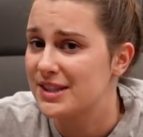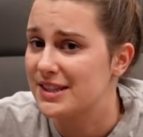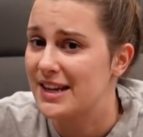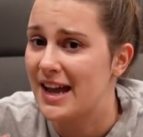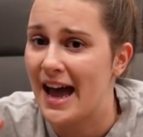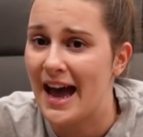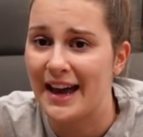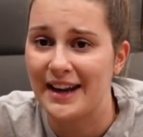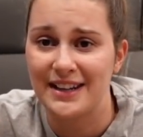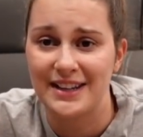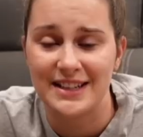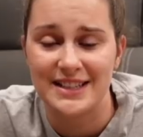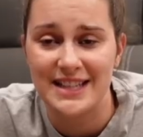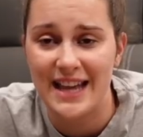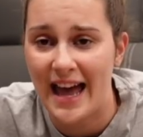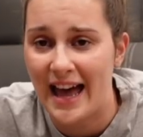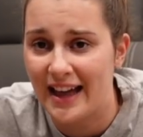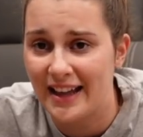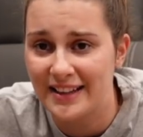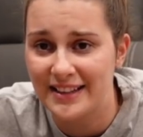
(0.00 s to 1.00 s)
It had an
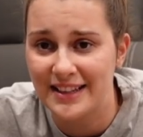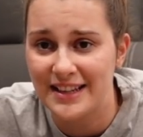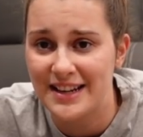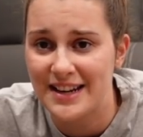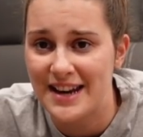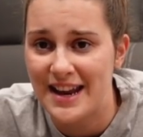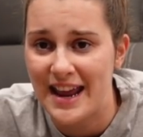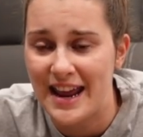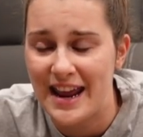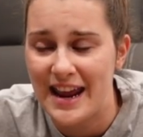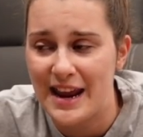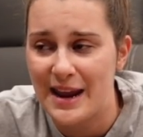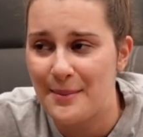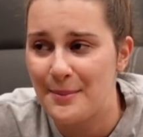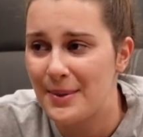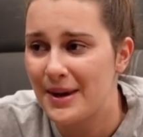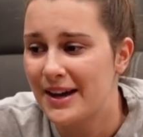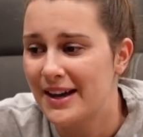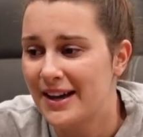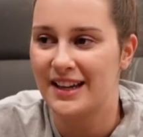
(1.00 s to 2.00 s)
Italian
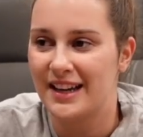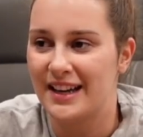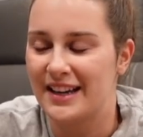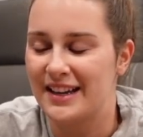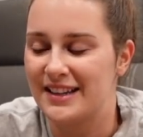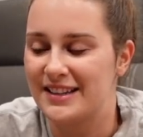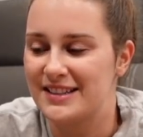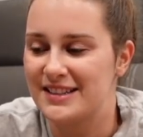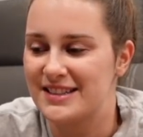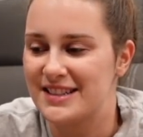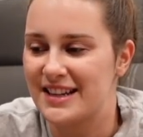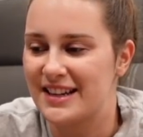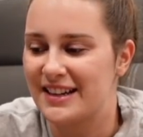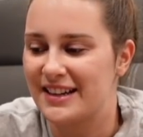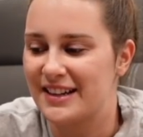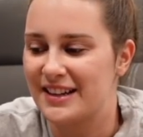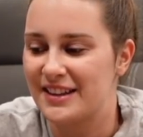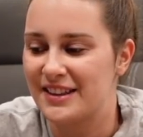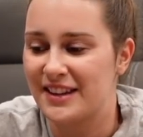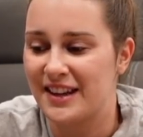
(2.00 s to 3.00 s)
name and
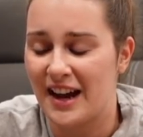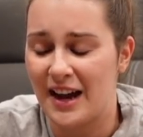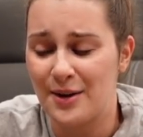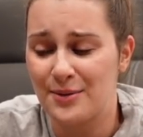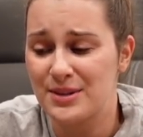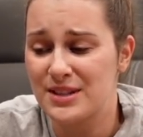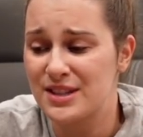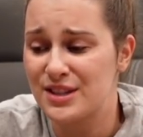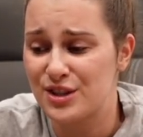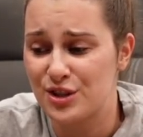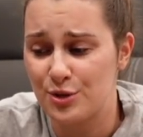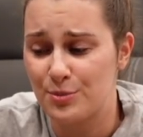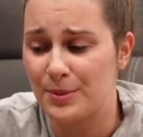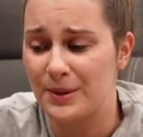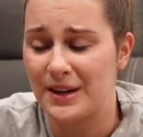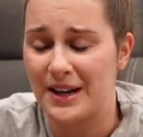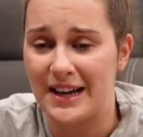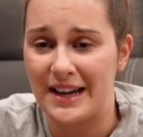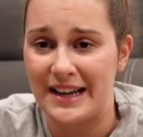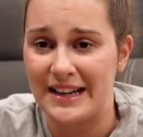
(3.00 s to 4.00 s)
the guy was super
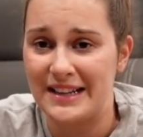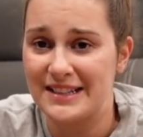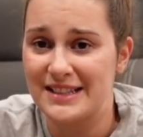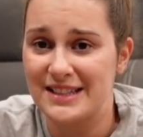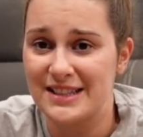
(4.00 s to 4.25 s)
nice.